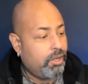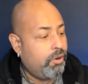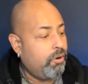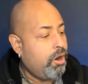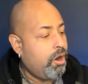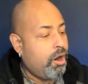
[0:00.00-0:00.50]

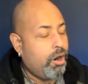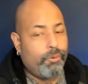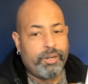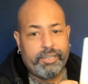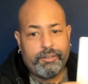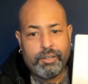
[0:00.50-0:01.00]
So
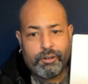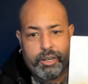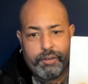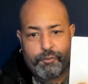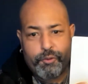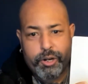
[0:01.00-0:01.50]
okay.
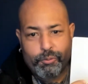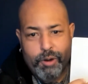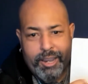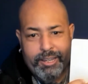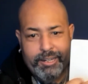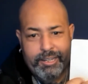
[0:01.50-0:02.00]
If we're
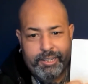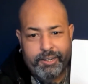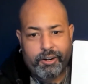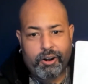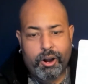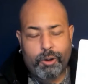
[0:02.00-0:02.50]
right
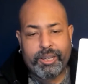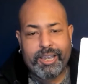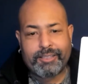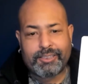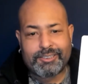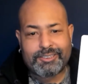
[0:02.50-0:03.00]
here, are
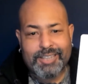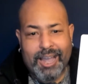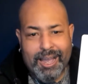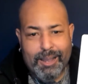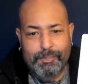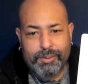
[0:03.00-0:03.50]
we at the
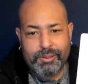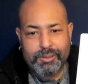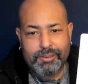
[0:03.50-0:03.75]
top?